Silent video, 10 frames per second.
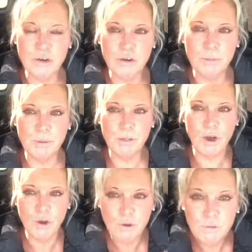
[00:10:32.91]
open
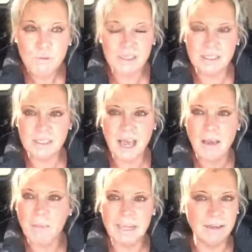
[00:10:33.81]
over this
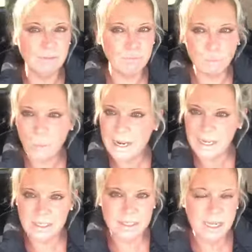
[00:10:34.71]
coming
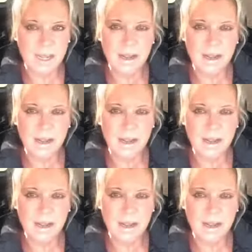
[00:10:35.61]
weeks,